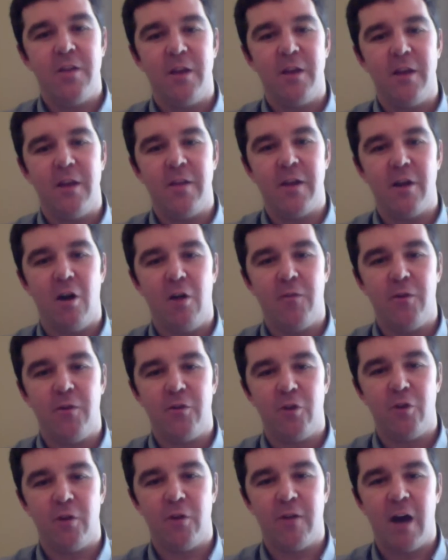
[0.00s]
They, they called
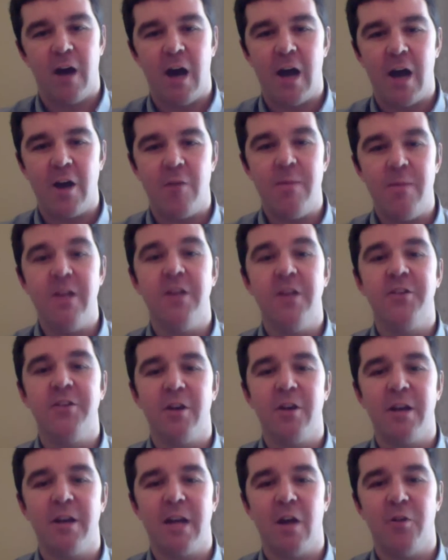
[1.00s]
for sort of a higher military
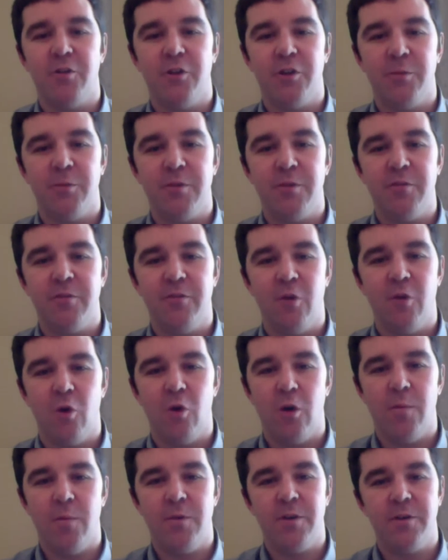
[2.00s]
council to be
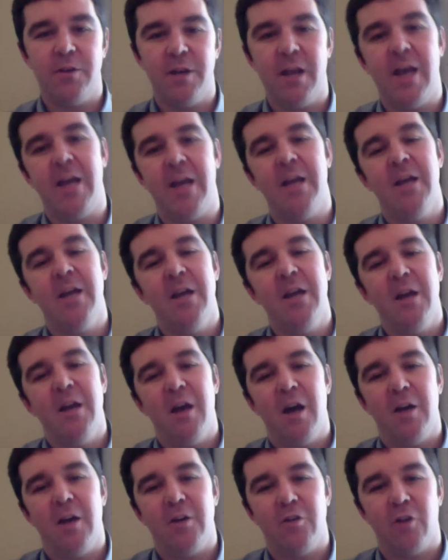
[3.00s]
formed today uh,
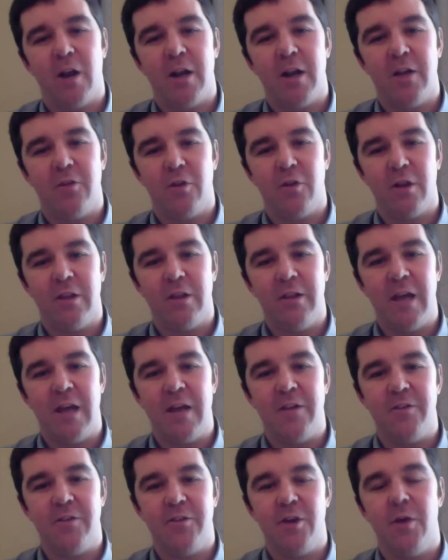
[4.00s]
to try to sort of lend
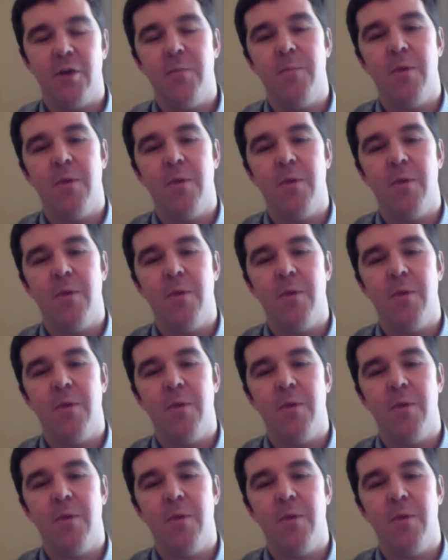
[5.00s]
some